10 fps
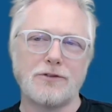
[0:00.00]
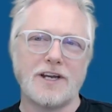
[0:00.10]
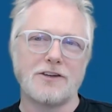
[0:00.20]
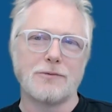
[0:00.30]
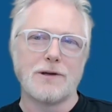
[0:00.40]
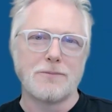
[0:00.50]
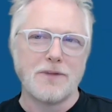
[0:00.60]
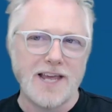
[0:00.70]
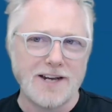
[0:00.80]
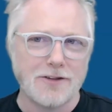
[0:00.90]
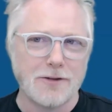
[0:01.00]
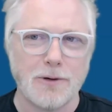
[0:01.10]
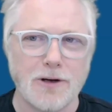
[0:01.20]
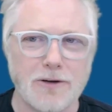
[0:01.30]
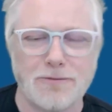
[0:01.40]
sort of seconds away from the end
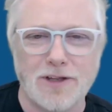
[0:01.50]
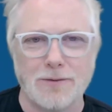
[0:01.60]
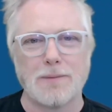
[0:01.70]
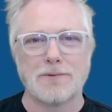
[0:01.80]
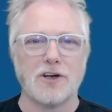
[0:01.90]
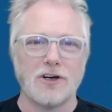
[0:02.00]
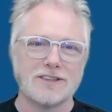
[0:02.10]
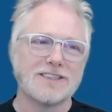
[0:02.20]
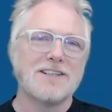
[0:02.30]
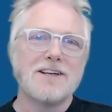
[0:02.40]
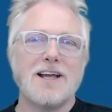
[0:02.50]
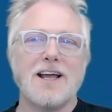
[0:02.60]
of the webcast,